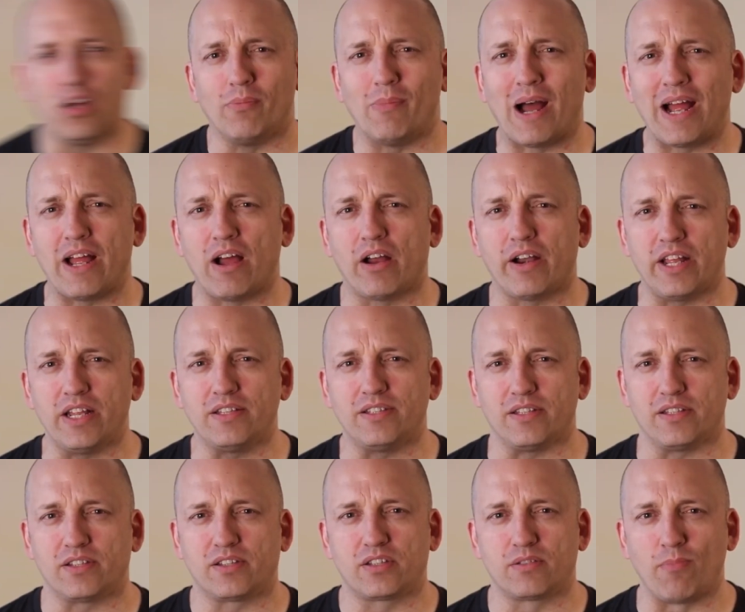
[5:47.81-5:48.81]
Now, my
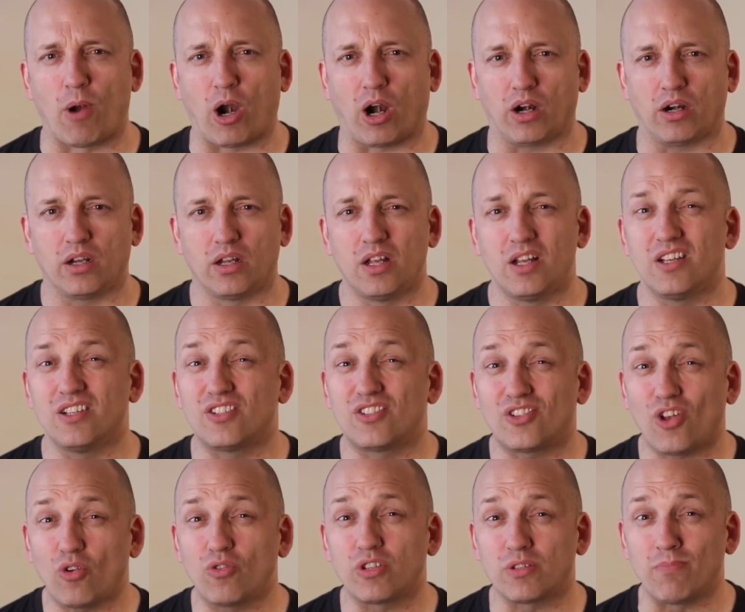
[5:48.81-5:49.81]
audience is smart.
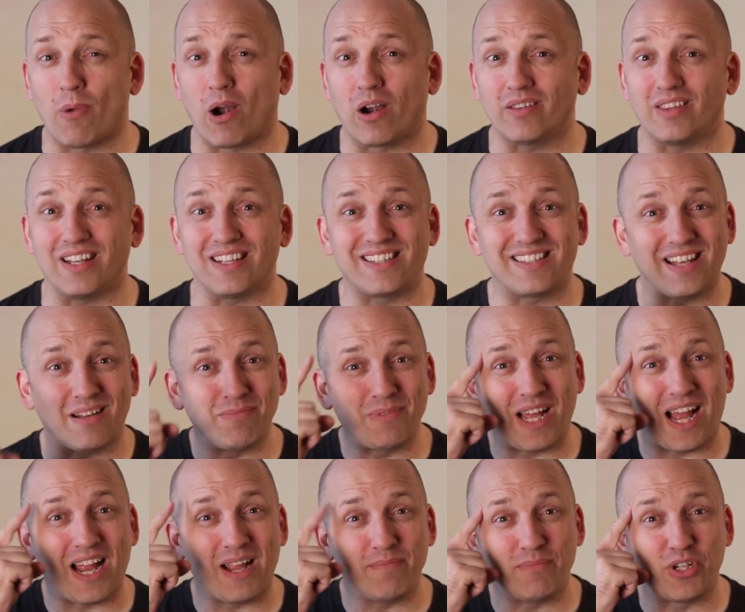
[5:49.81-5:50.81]
So smart that
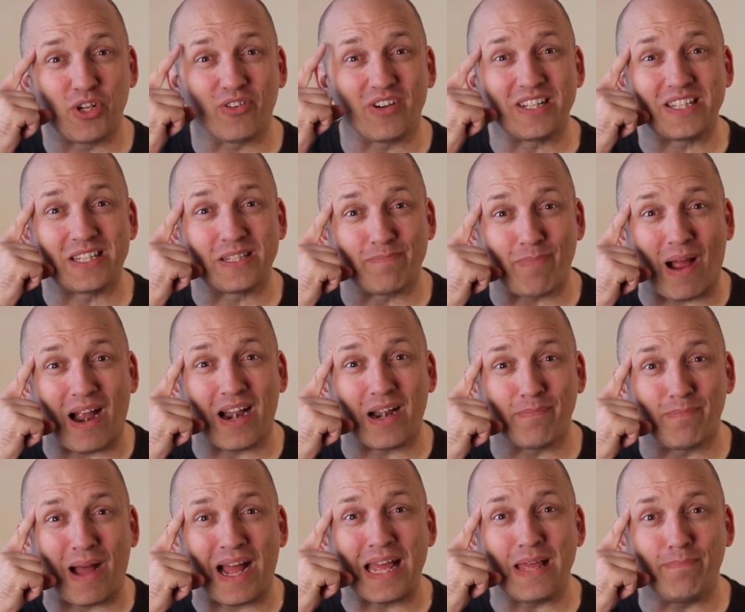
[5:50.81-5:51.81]
sometimes you're
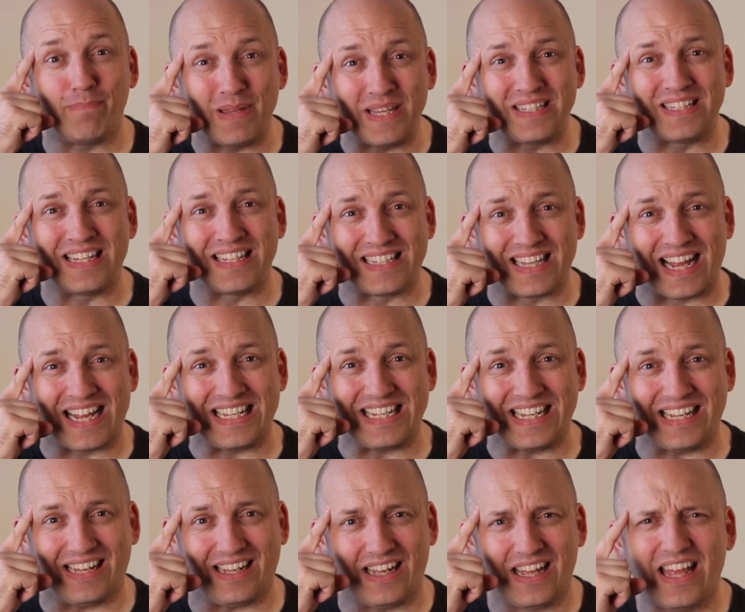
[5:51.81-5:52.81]
inspired by a business
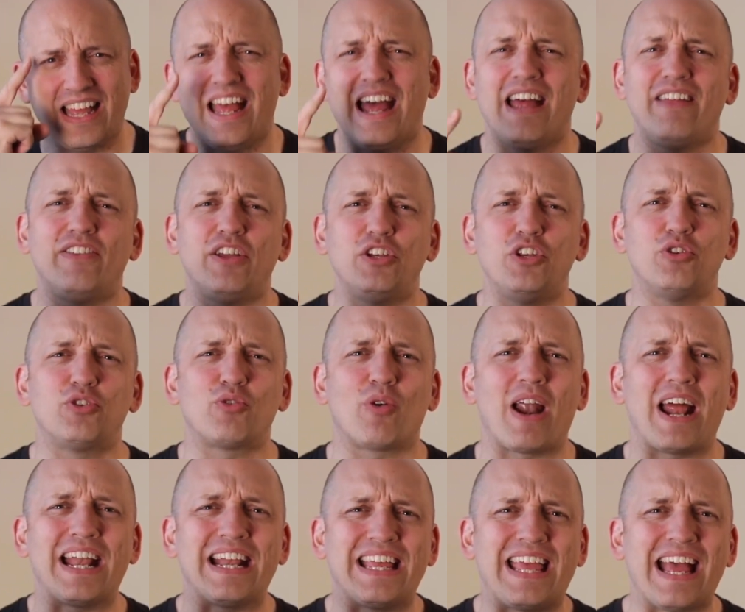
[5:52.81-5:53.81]
idea, and then you
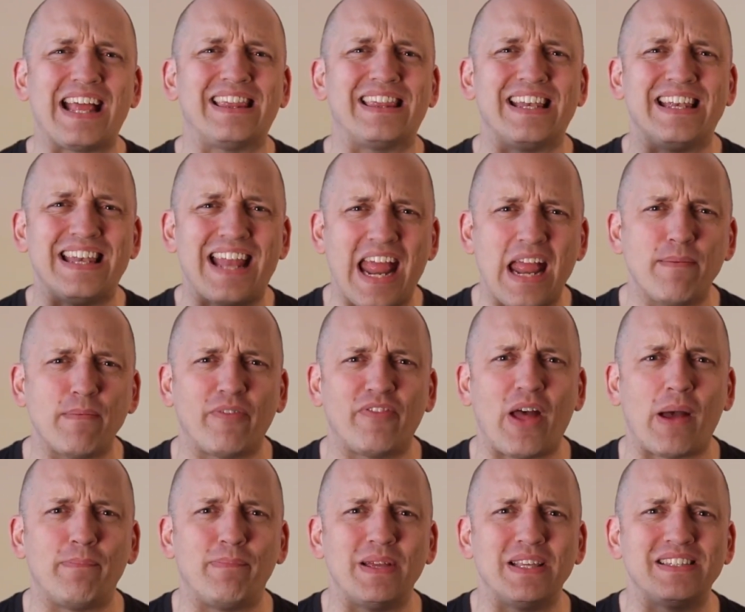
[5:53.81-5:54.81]
try and get the name of
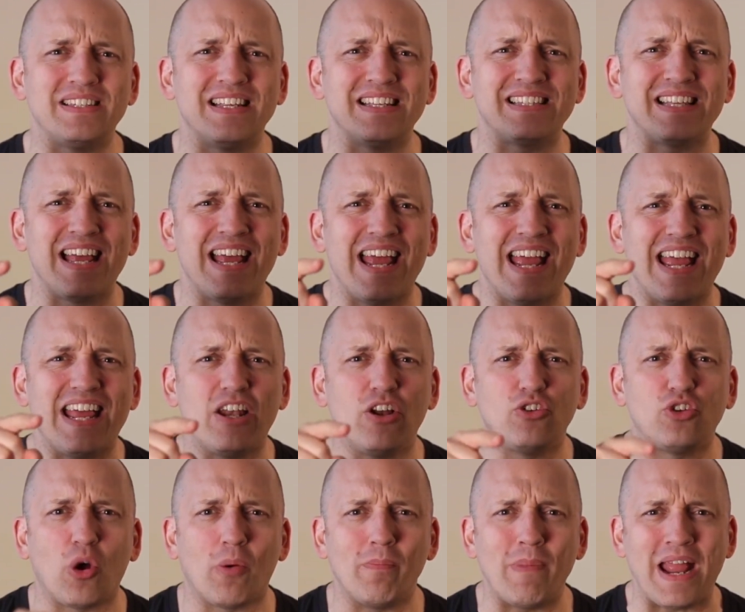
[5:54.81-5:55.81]
that business in
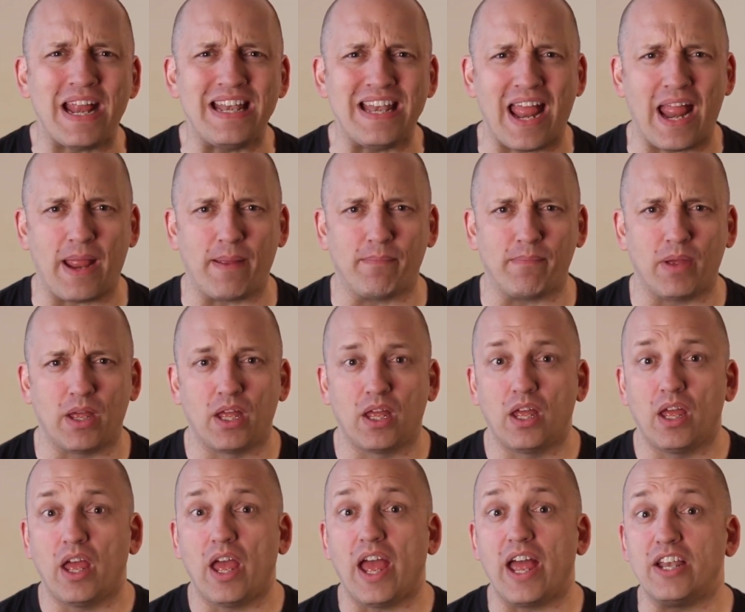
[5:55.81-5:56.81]
a domain name.
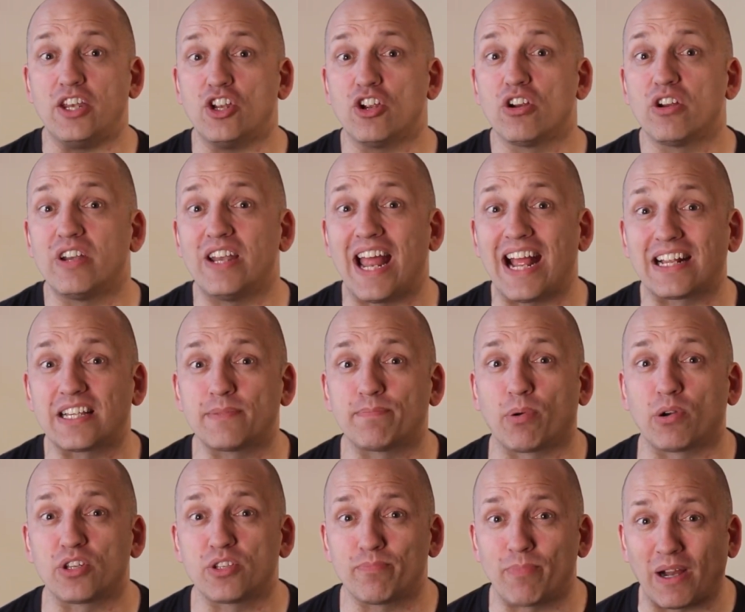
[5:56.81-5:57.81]
And your next
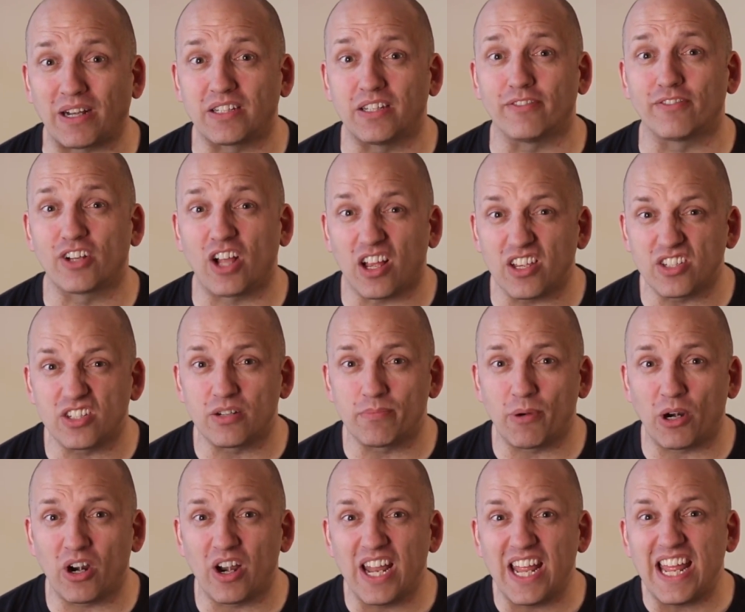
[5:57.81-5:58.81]
prospective
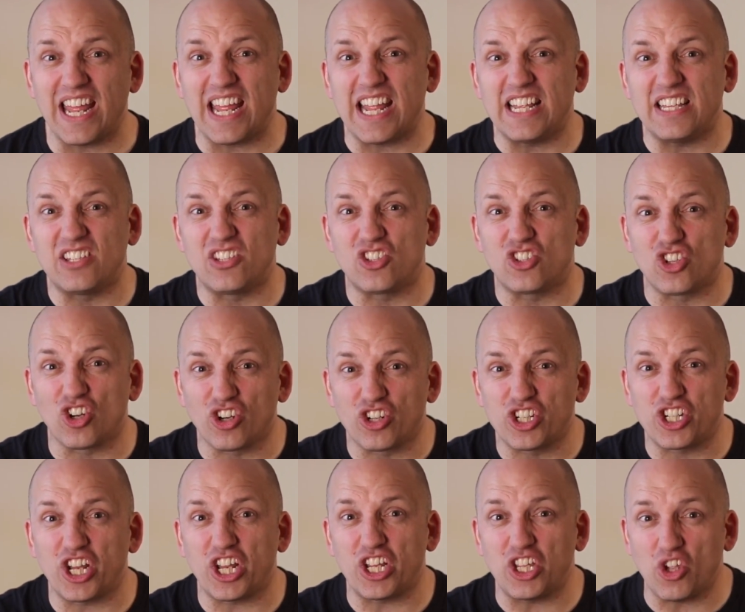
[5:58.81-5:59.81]
customer is
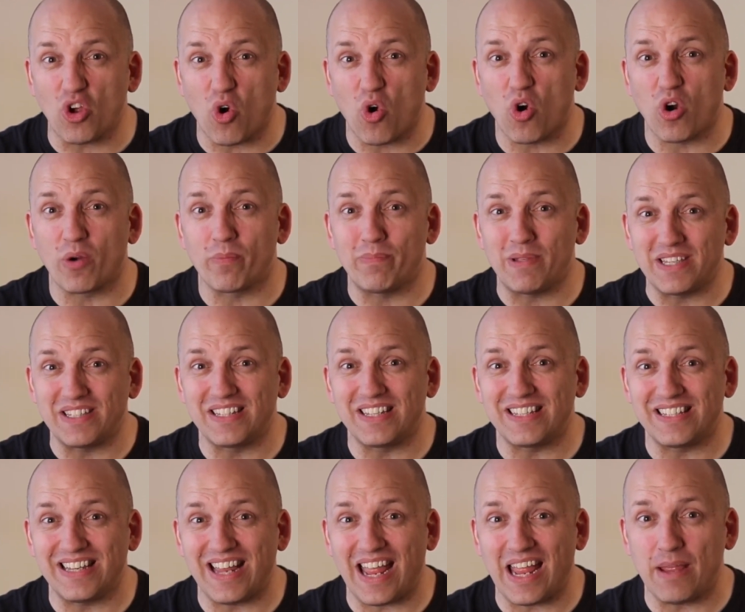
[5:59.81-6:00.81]
searching your
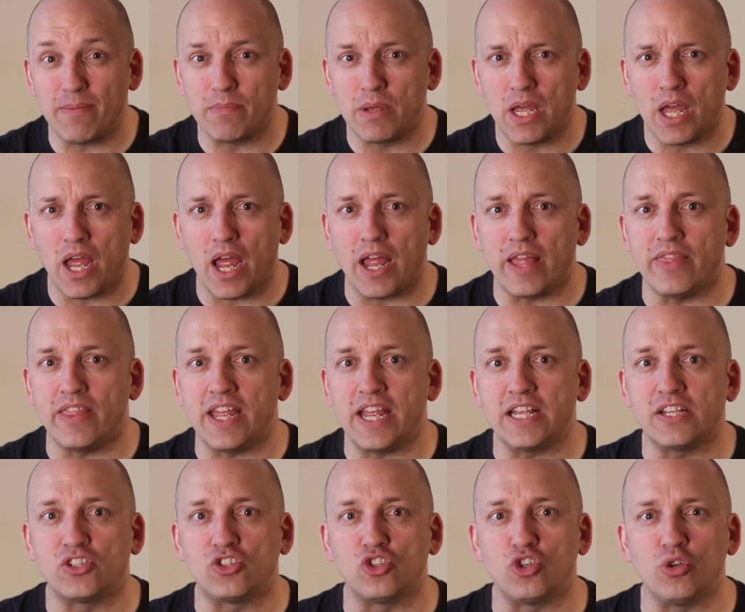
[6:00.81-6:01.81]
business name, and
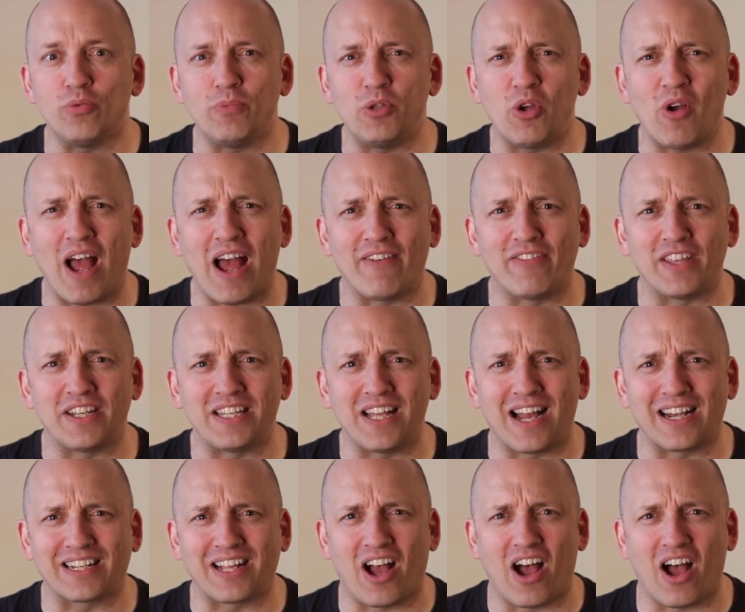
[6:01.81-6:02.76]
they assume you have the